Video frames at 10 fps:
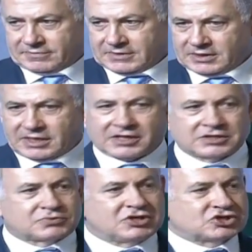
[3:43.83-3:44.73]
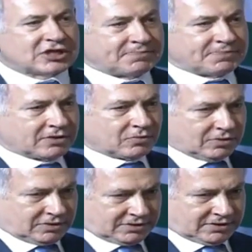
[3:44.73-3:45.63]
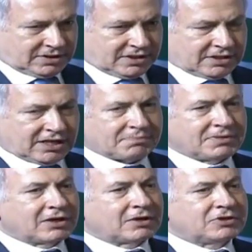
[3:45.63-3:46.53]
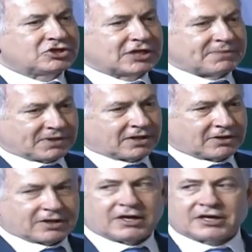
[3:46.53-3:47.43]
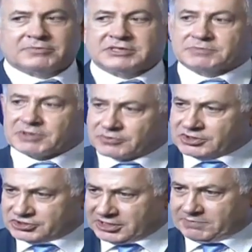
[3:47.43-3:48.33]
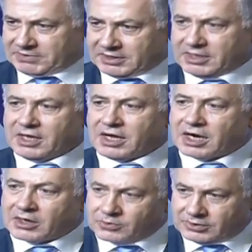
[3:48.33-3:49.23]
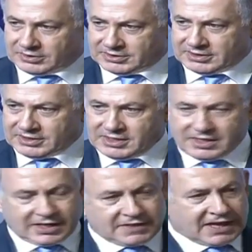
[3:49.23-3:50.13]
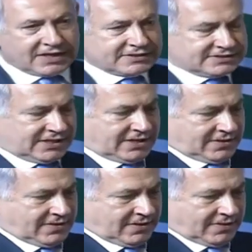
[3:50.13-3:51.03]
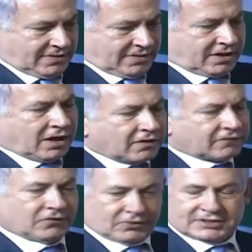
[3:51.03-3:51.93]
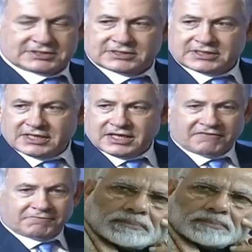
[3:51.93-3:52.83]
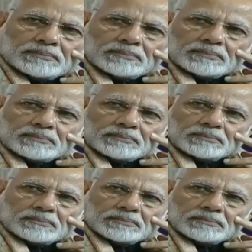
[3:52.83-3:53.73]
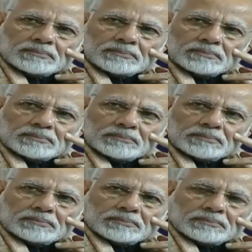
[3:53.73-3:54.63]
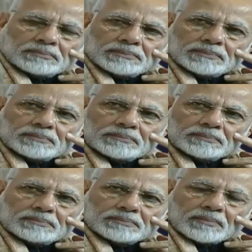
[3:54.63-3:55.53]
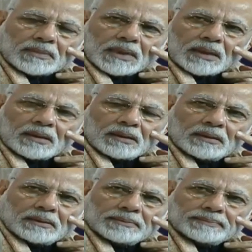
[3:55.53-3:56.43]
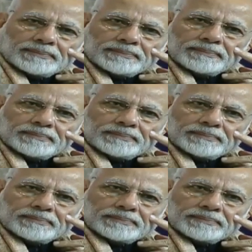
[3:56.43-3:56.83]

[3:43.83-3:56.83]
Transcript: that is reshaping the world, not merely reshaping our economies, but reshaping our world. And that is the confluence of big data, connectivity, and artificial intelligence.